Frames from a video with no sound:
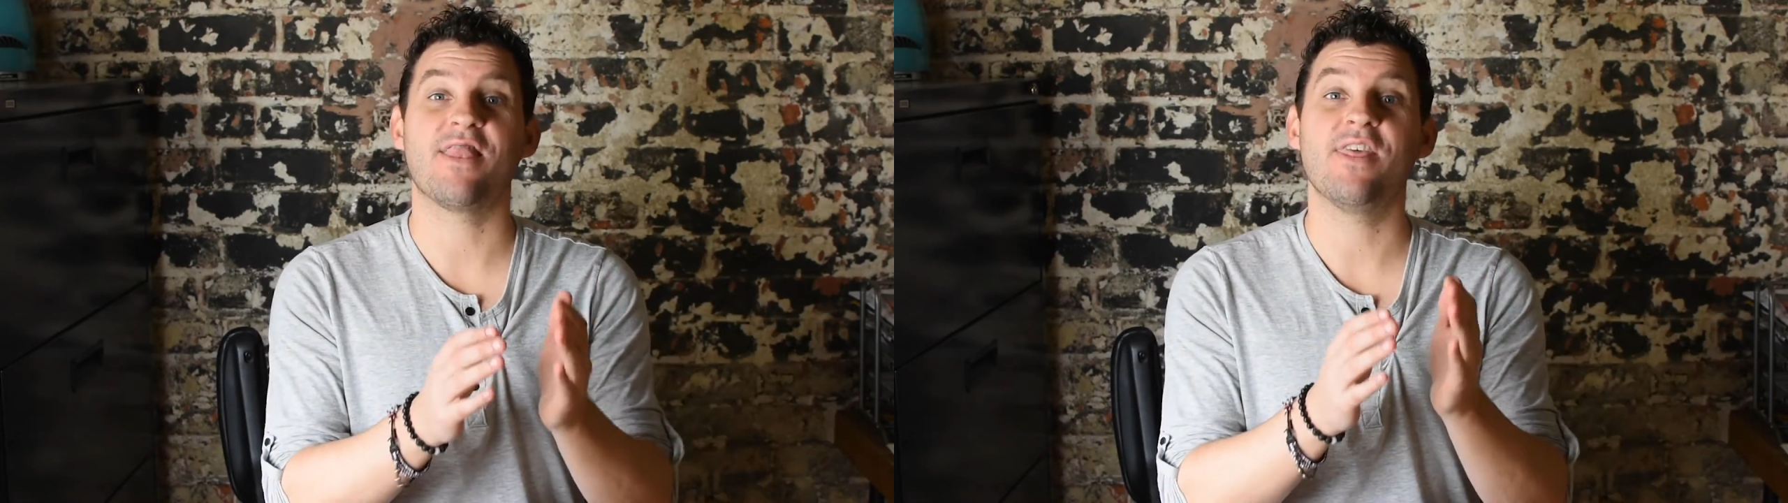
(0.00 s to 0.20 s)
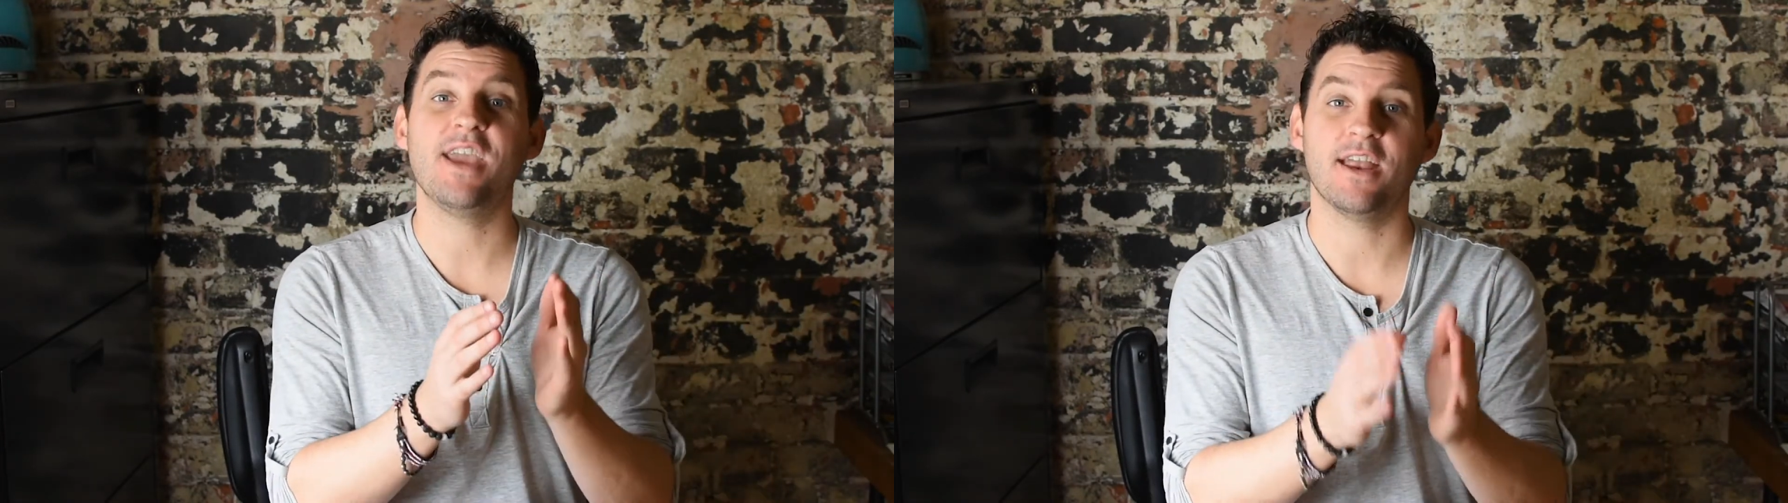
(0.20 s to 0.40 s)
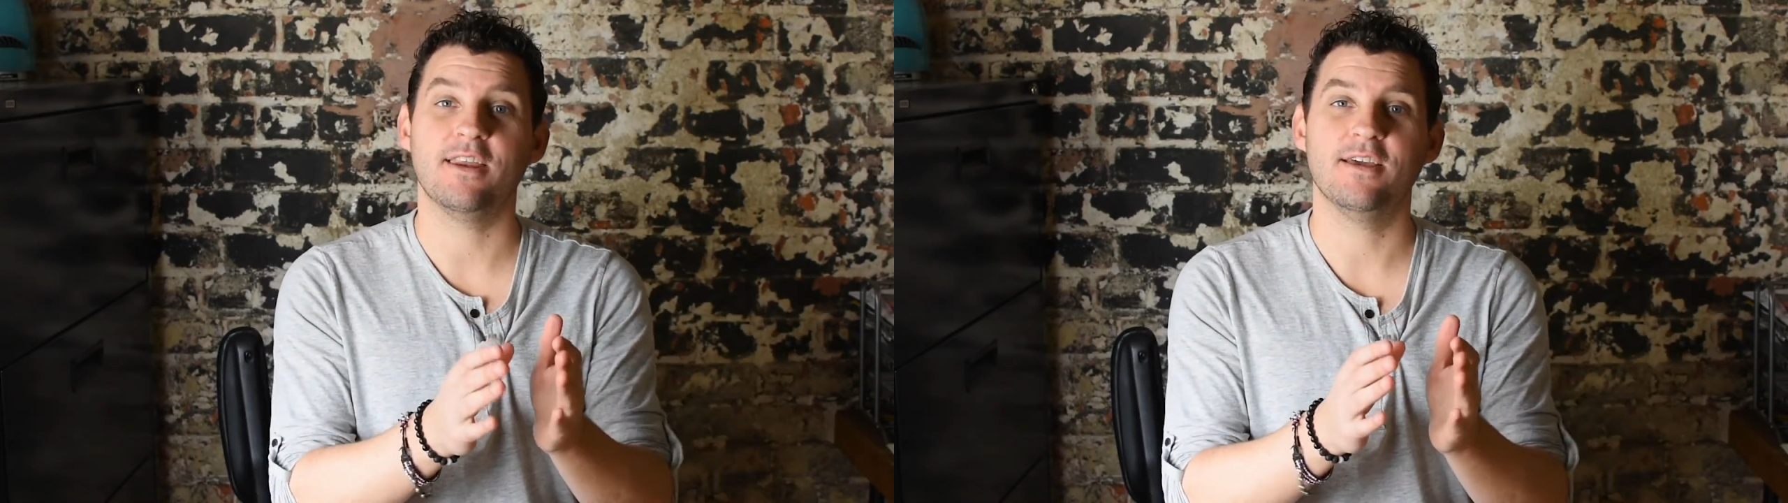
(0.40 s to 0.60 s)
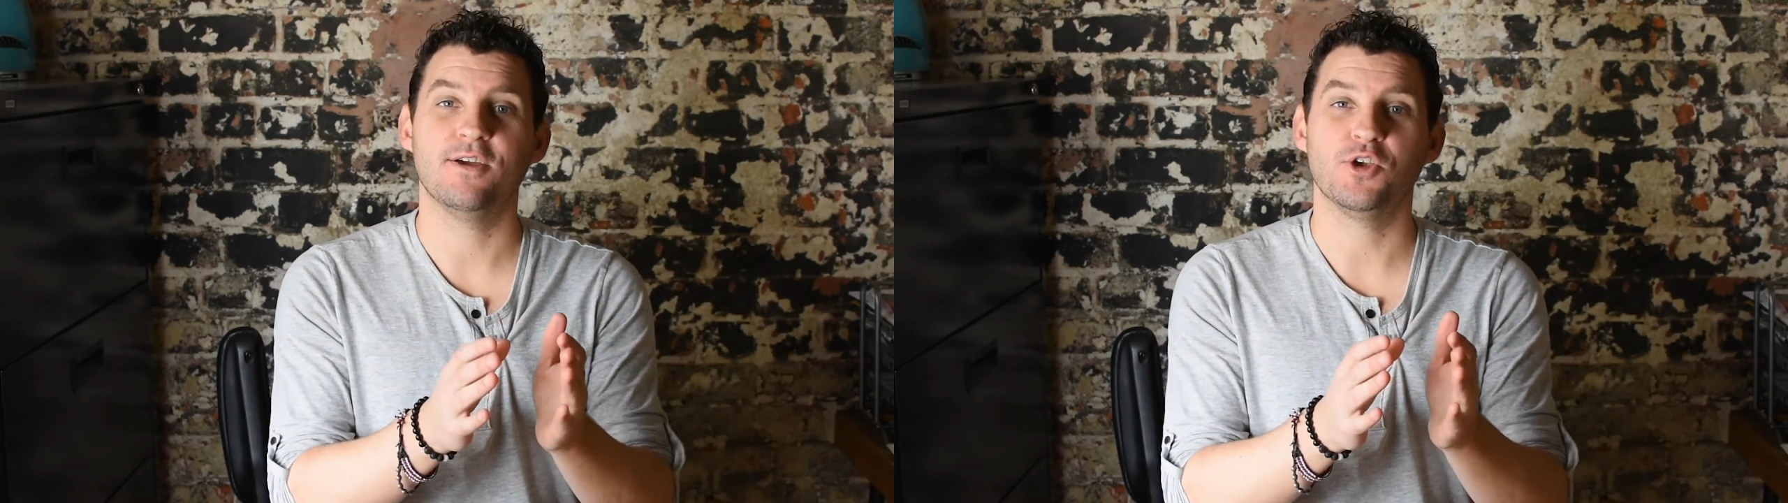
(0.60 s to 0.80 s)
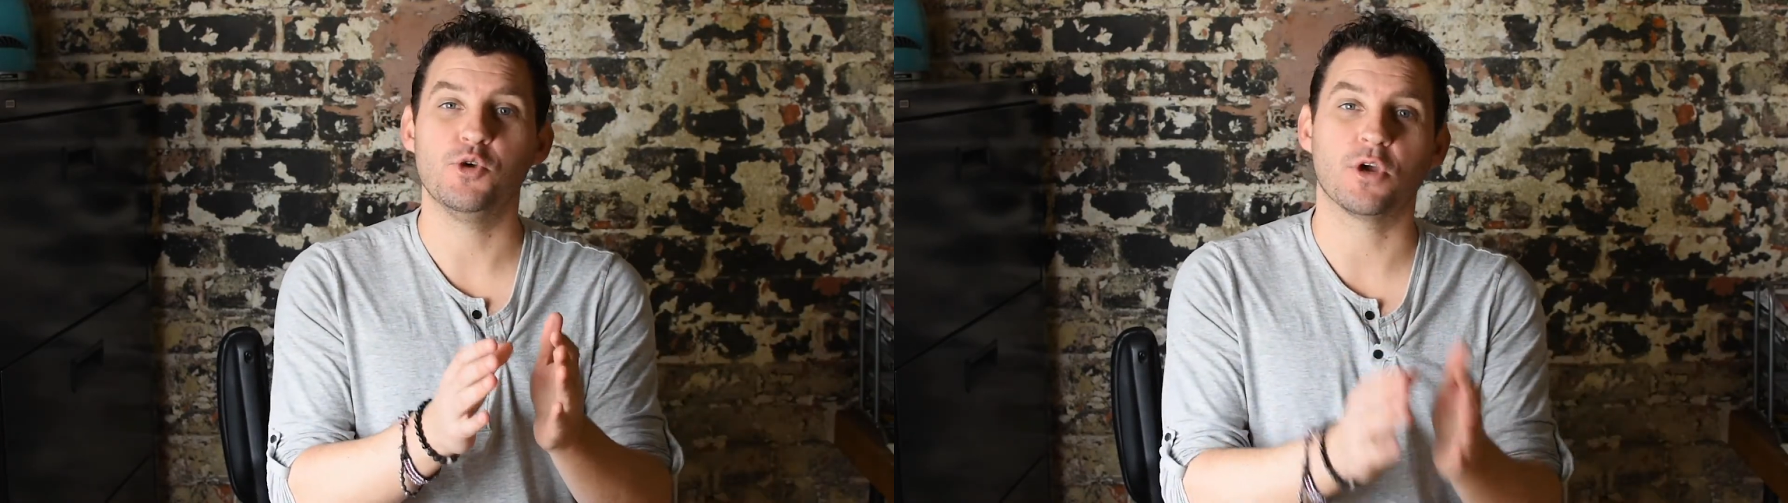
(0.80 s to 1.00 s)
then
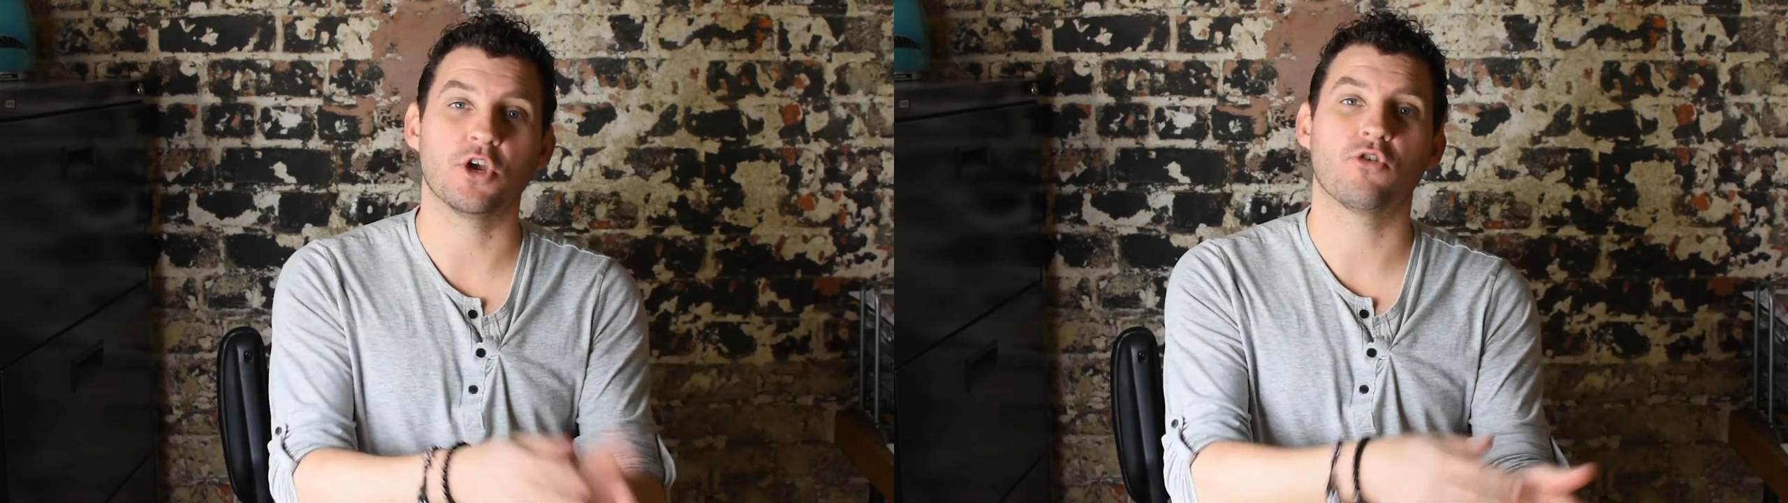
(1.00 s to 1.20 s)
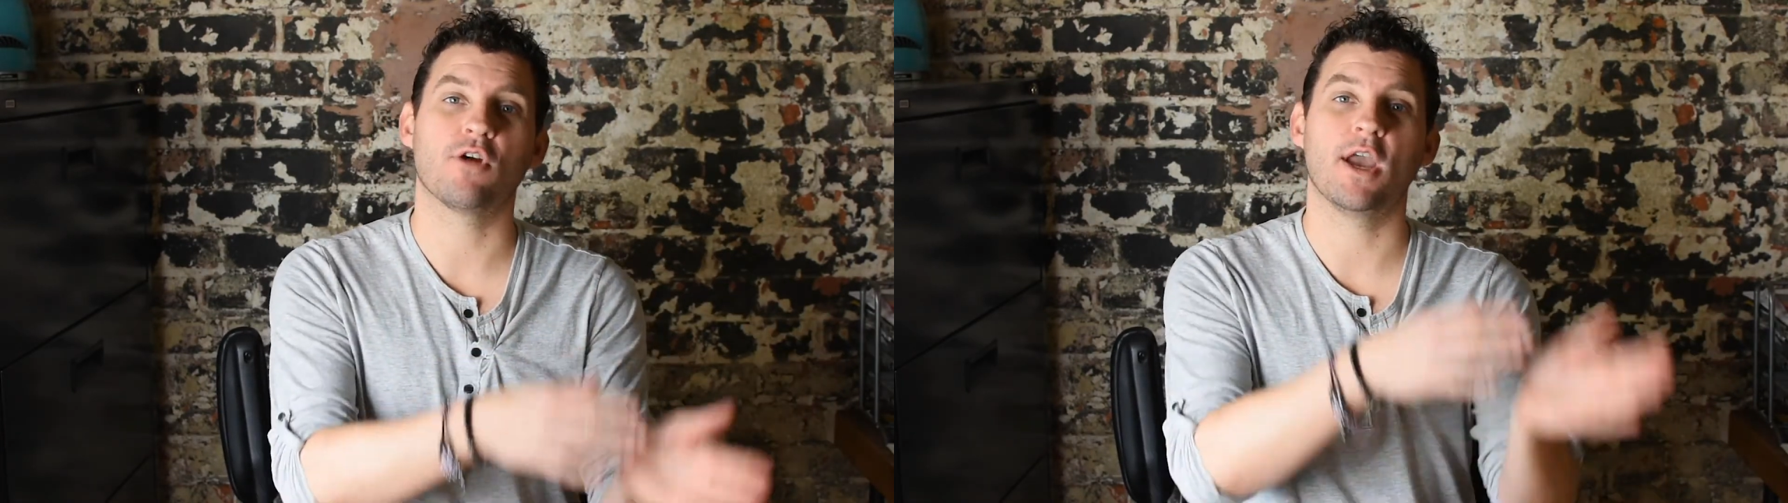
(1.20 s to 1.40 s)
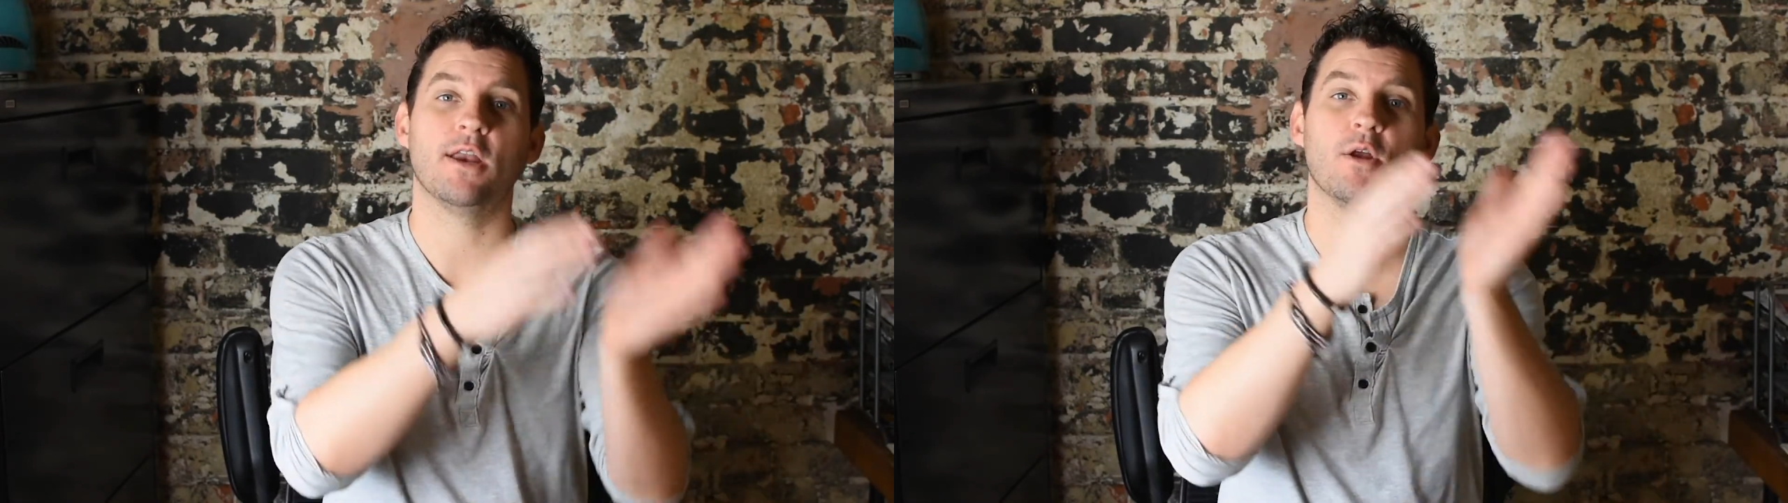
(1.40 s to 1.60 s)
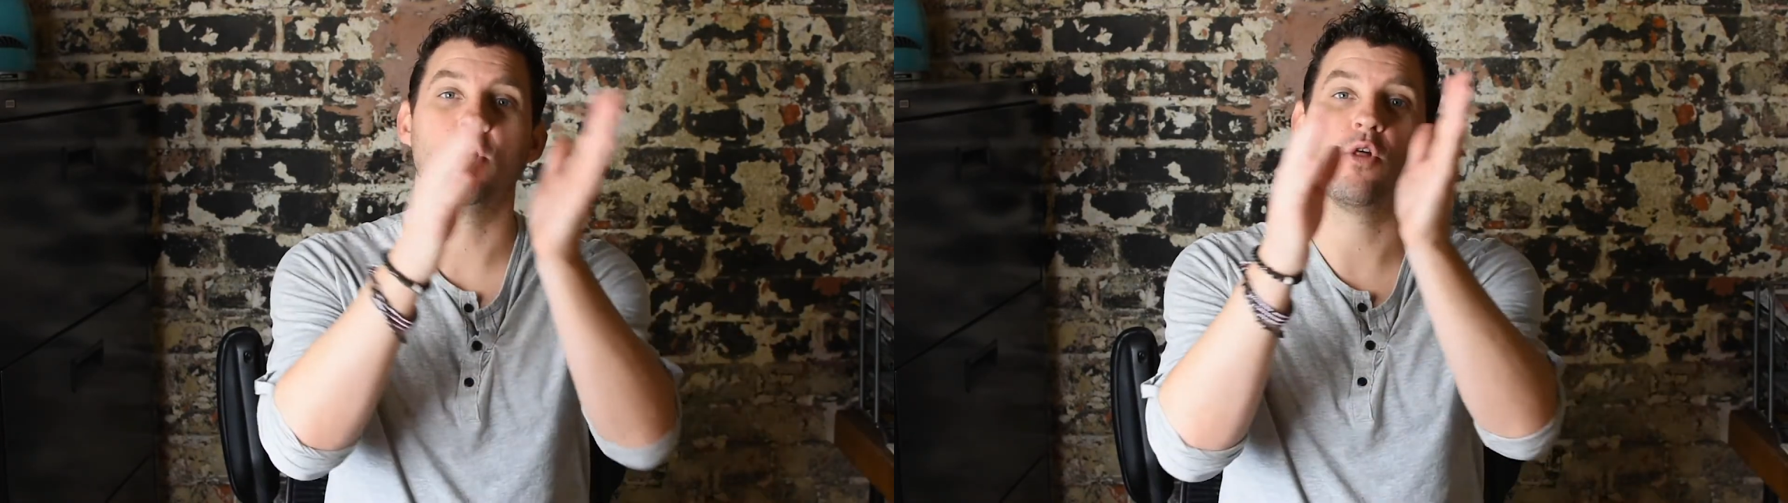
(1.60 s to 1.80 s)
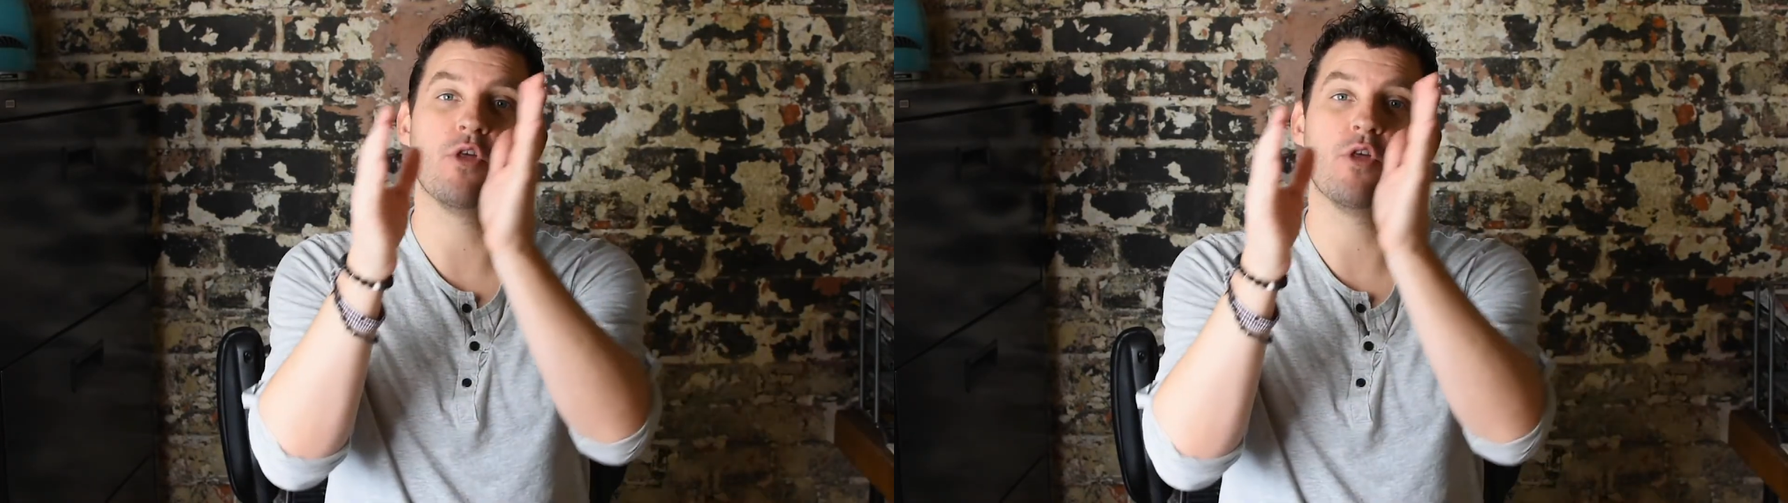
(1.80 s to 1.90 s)
you can create